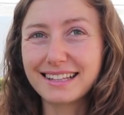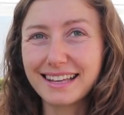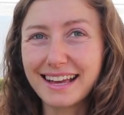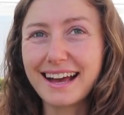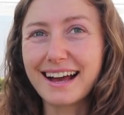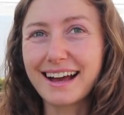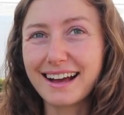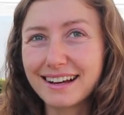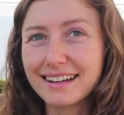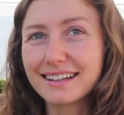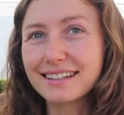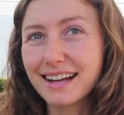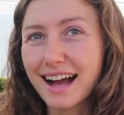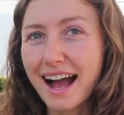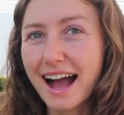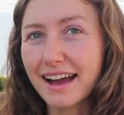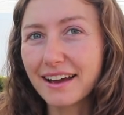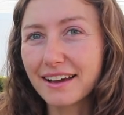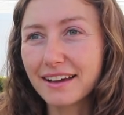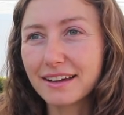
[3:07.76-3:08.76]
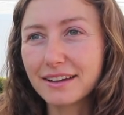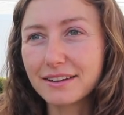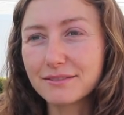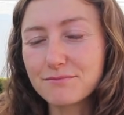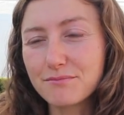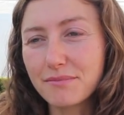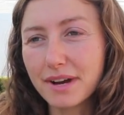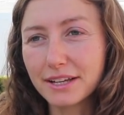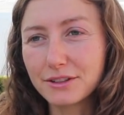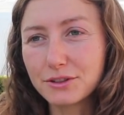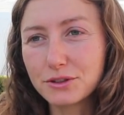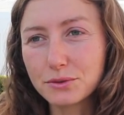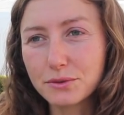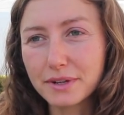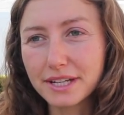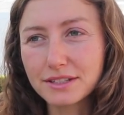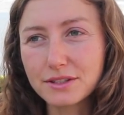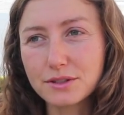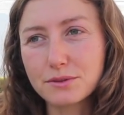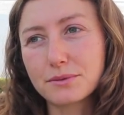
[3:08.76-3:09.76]
Yeah, my
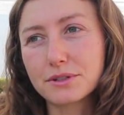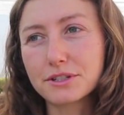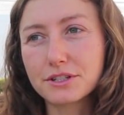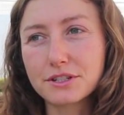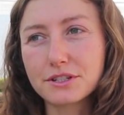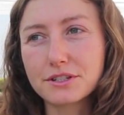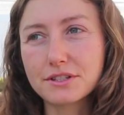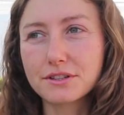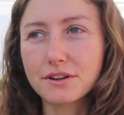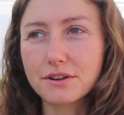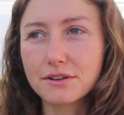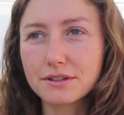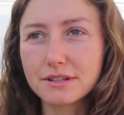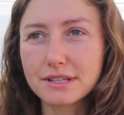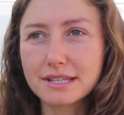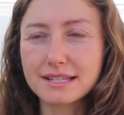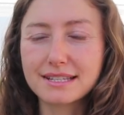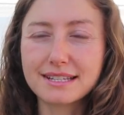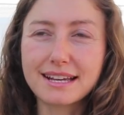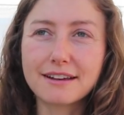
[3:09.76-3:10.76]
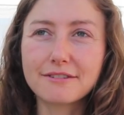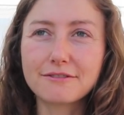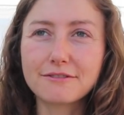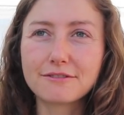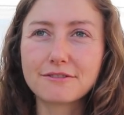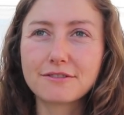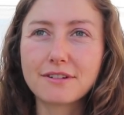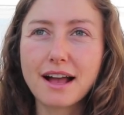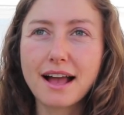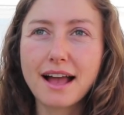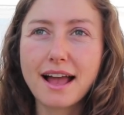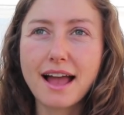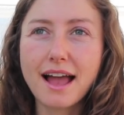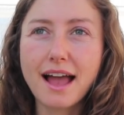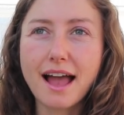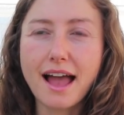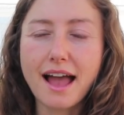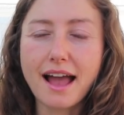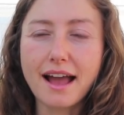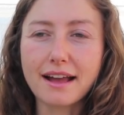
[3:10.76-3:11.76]
joints were just so stiff,
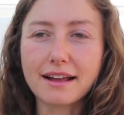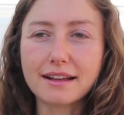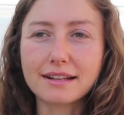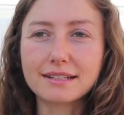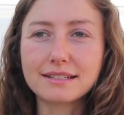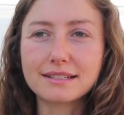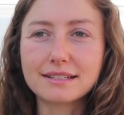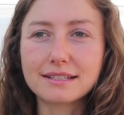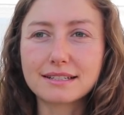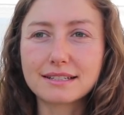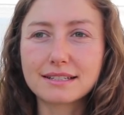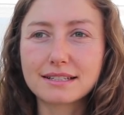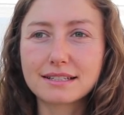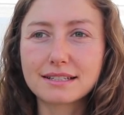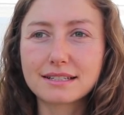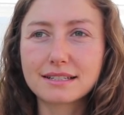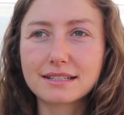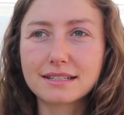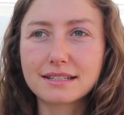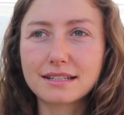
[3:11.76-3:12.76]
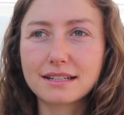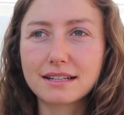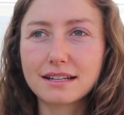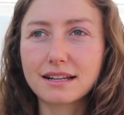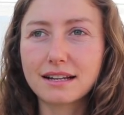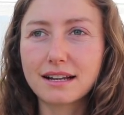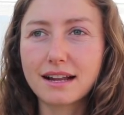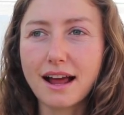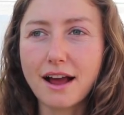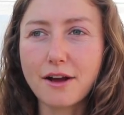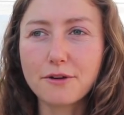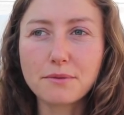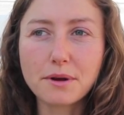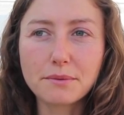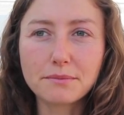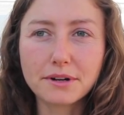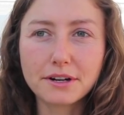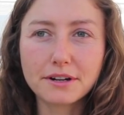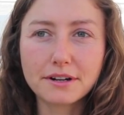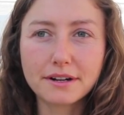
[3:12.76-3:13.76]
and I
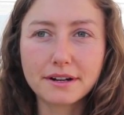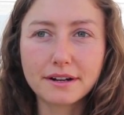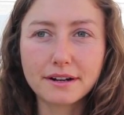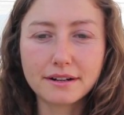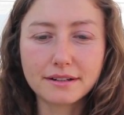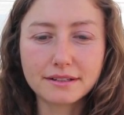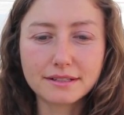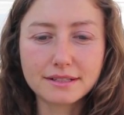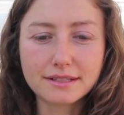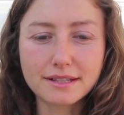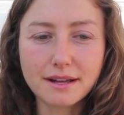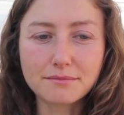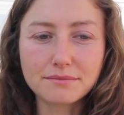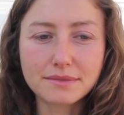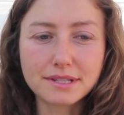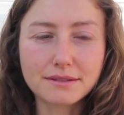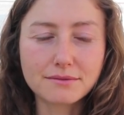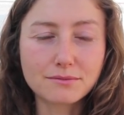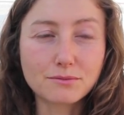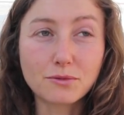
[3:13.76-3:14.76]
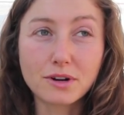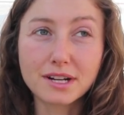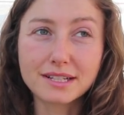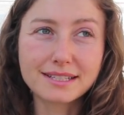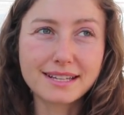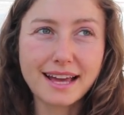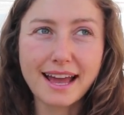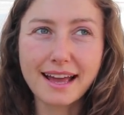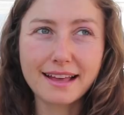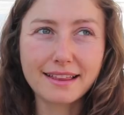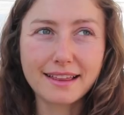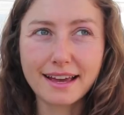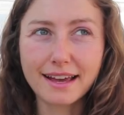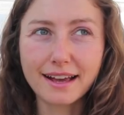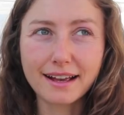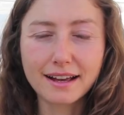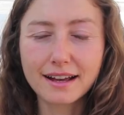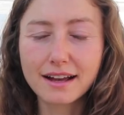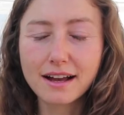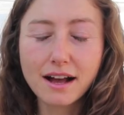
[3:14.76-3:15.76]
remember one day, like,
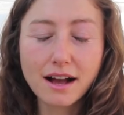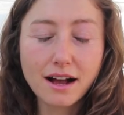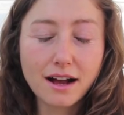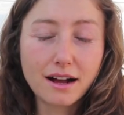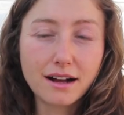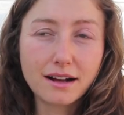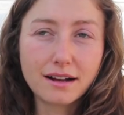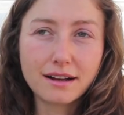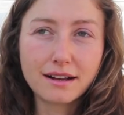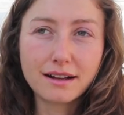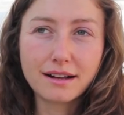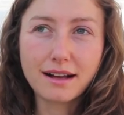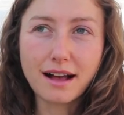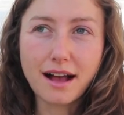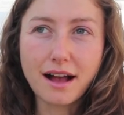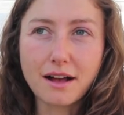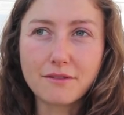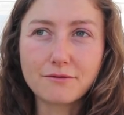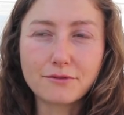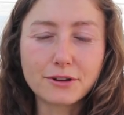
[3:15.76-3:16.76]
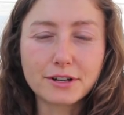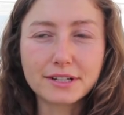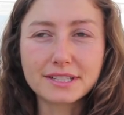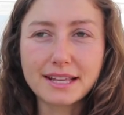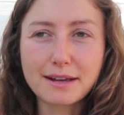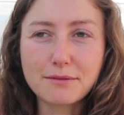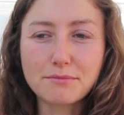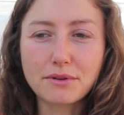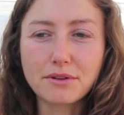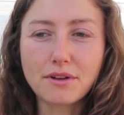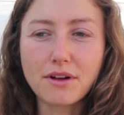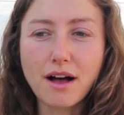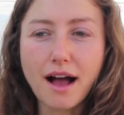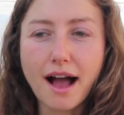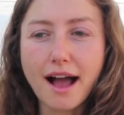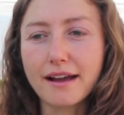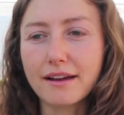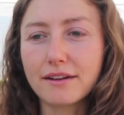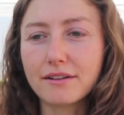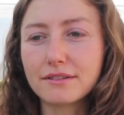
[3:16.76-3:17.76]
for example,
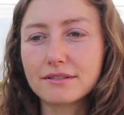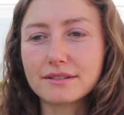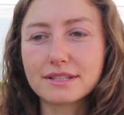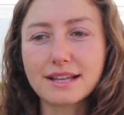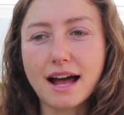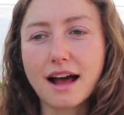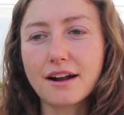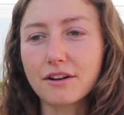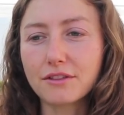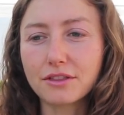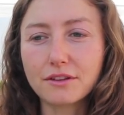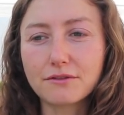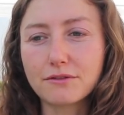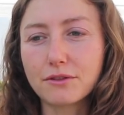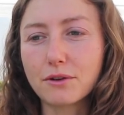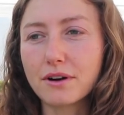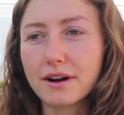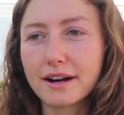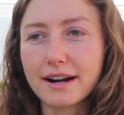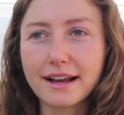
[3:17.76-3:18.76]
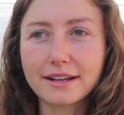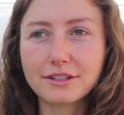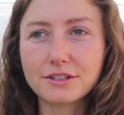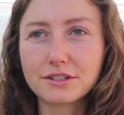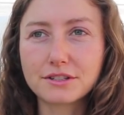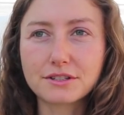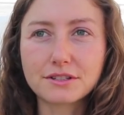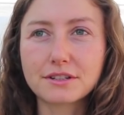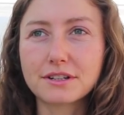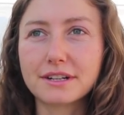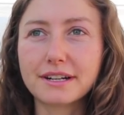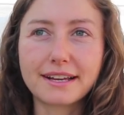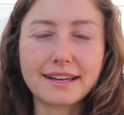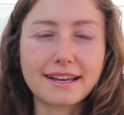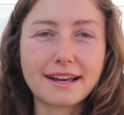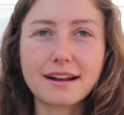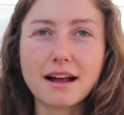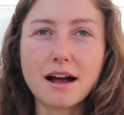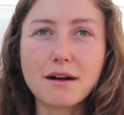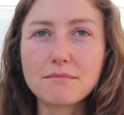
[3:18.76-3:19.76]
I sat on the floor and I just couldn't
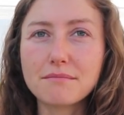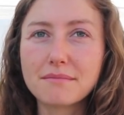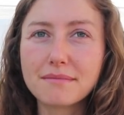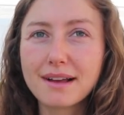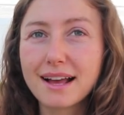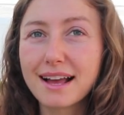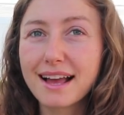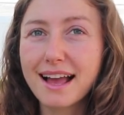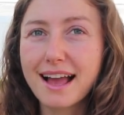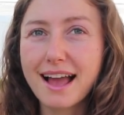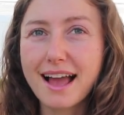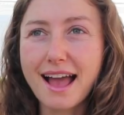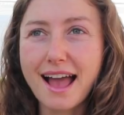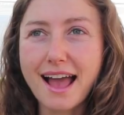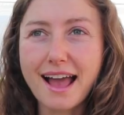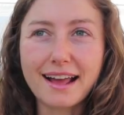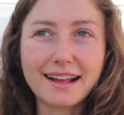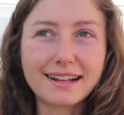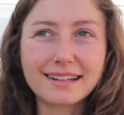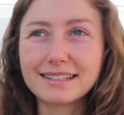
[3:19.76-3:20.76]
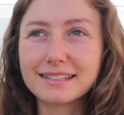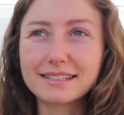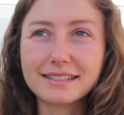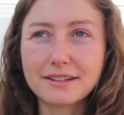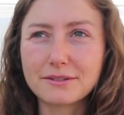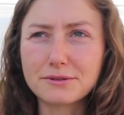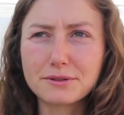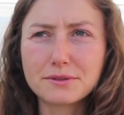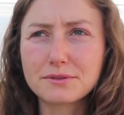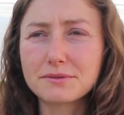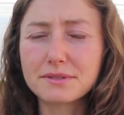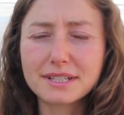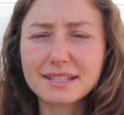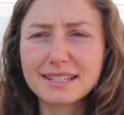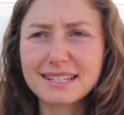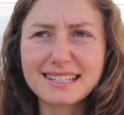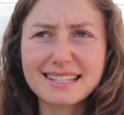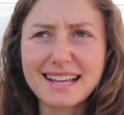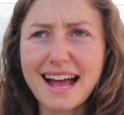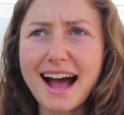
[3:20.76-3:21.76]
get up, and it was
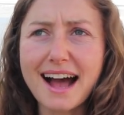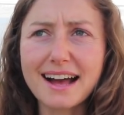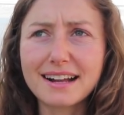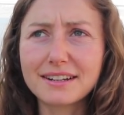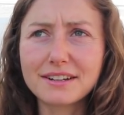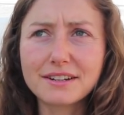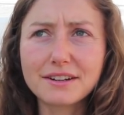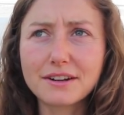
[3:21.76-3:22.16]
really sad,